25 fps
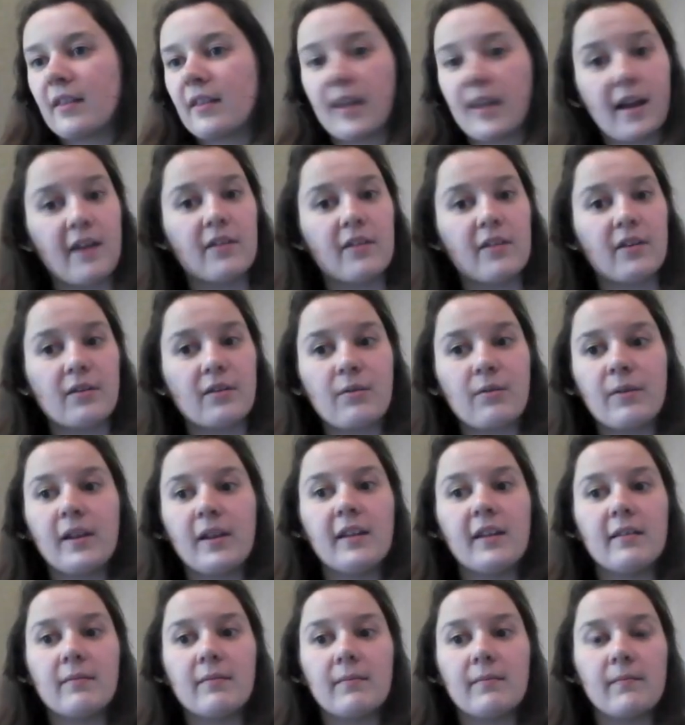the other
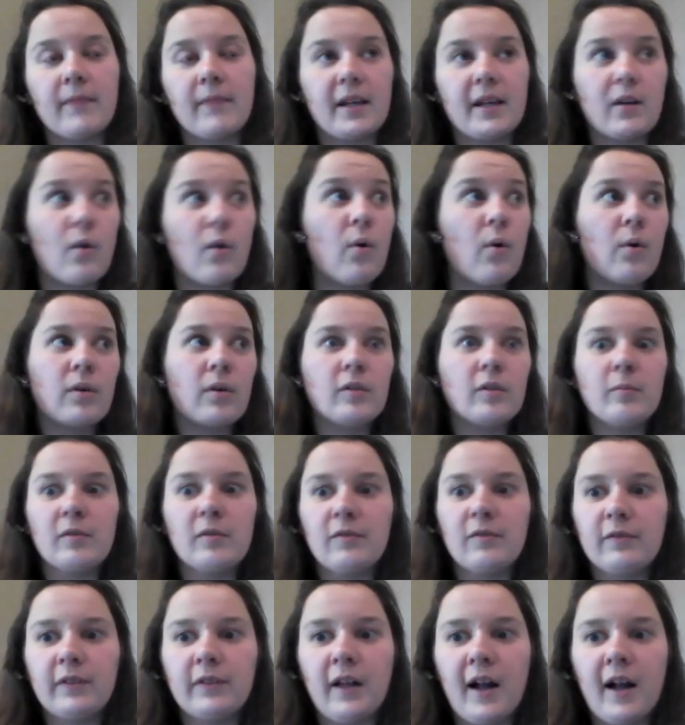queen made a horrible
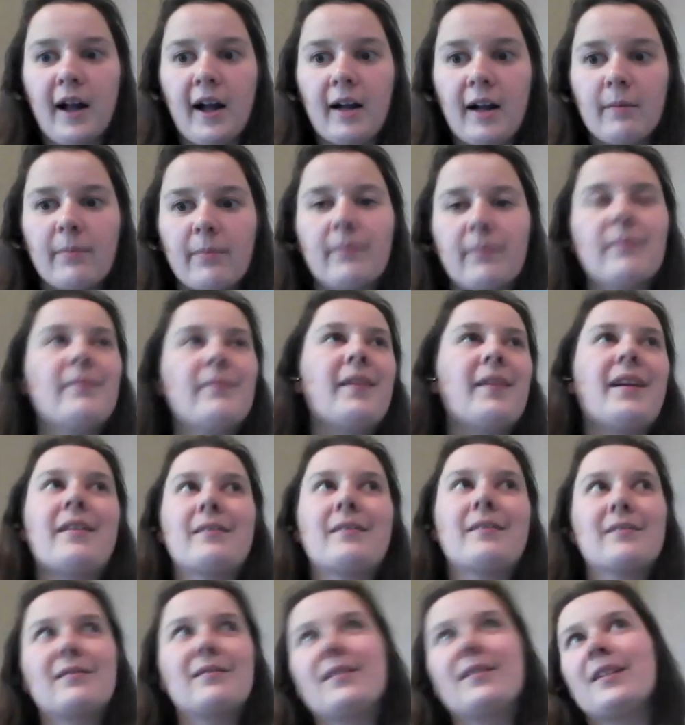flop, like,
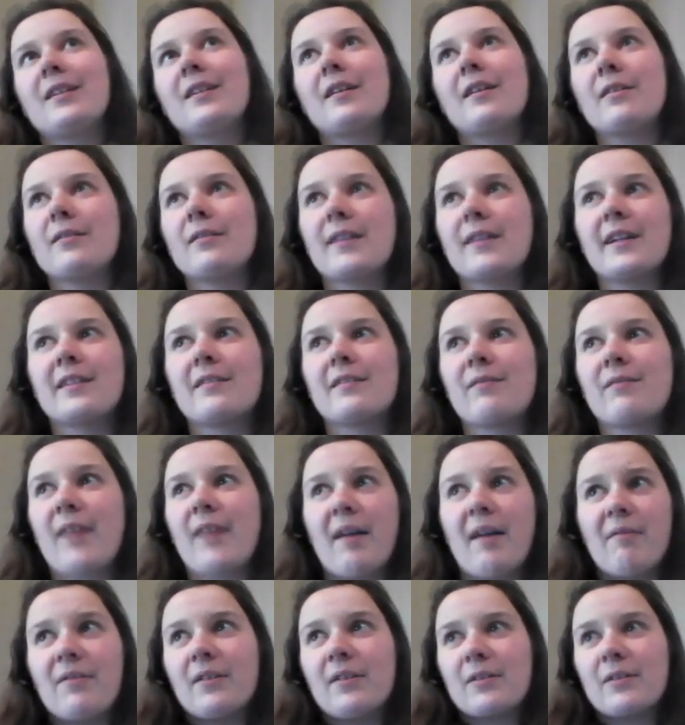
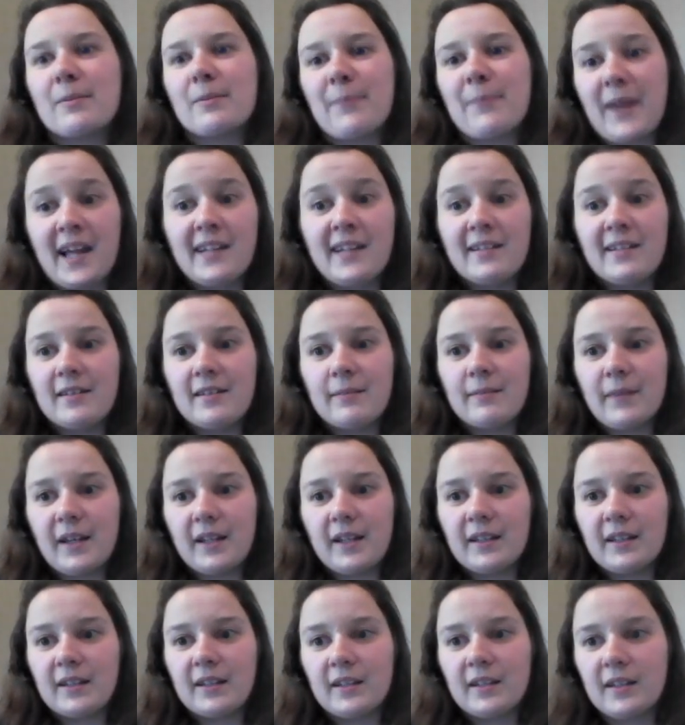that feels bad to me.